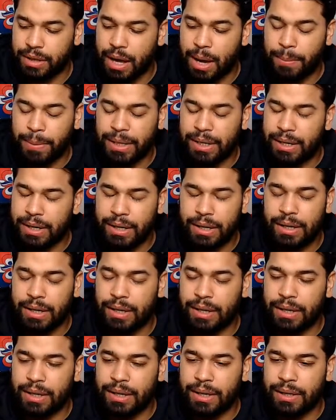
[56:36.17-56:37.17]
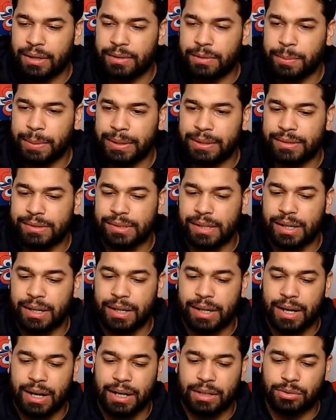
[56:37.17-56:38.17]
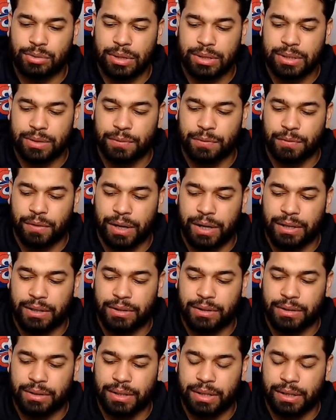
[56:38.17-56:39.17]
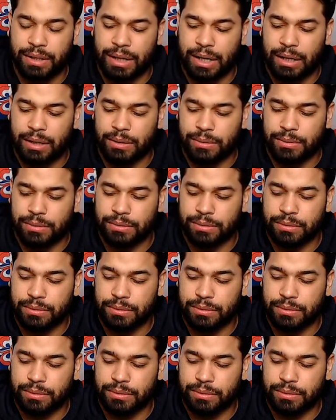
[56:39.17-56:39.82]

mean, he's about to sign a contract to fight Canelo.